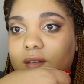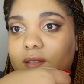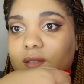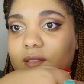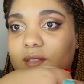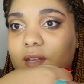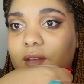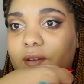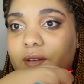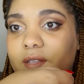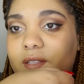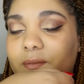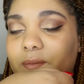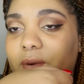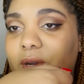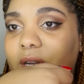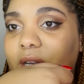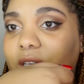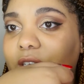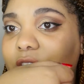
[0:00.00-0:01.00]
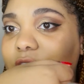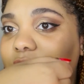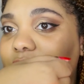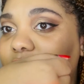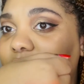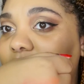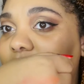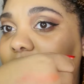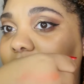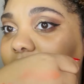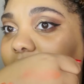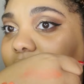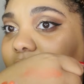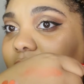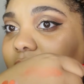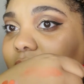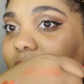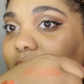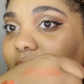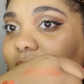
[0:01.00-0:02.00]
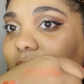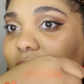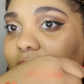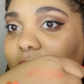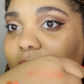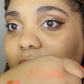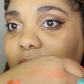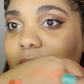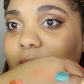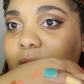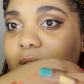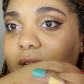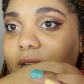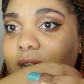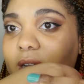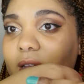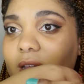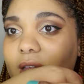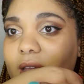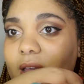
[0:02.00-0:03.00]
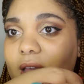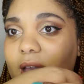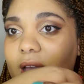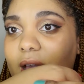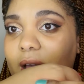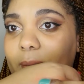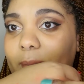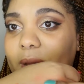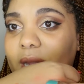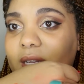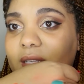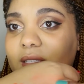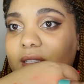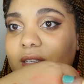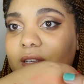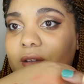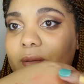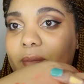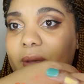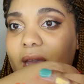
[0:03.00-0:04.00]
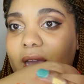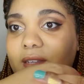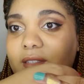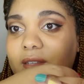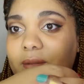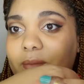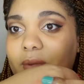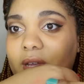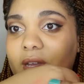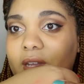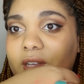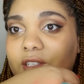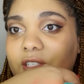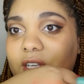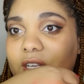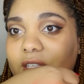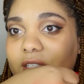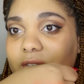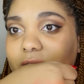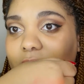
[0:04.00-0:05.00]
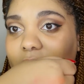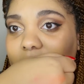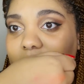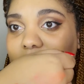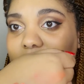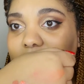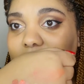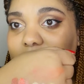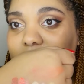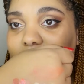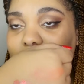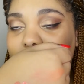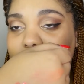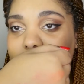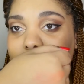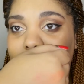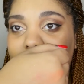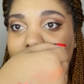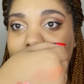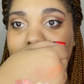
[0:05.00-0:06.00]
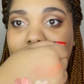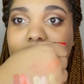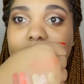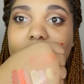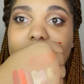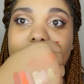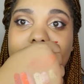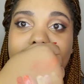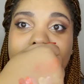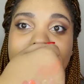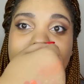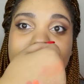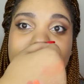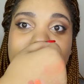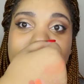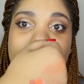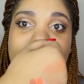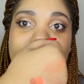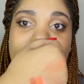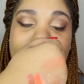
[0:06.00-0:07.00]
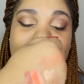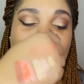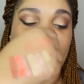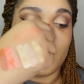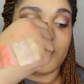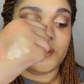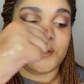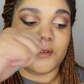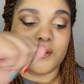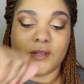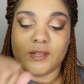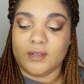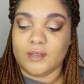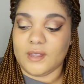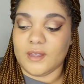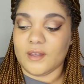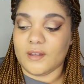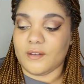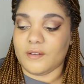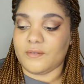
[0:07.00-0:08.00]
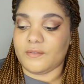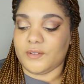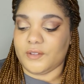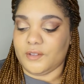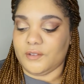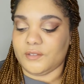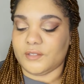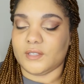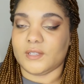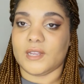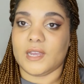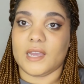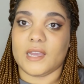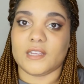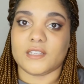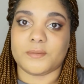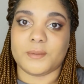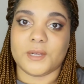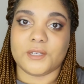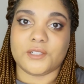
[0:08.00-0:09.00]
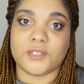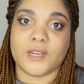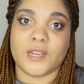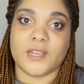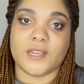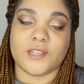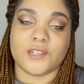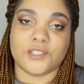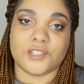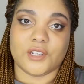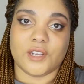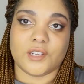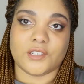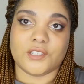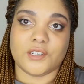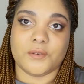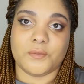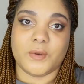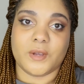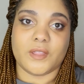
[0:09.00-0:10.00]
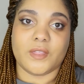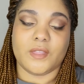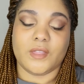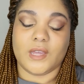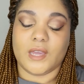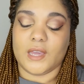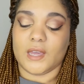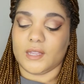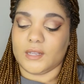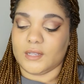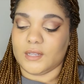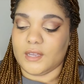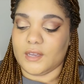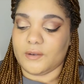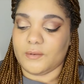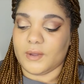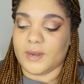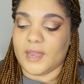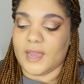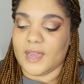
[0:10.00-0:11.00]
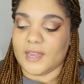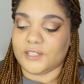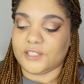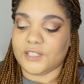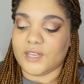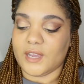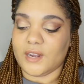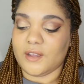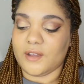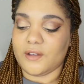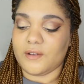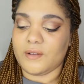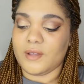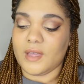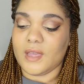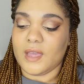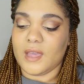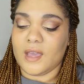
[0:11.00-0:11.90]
So it's pretty sheer than the other one, but it still packs a punch as far as pigment goes. I absolutely love using that, especially in conjunction with the liquid eyeshadow.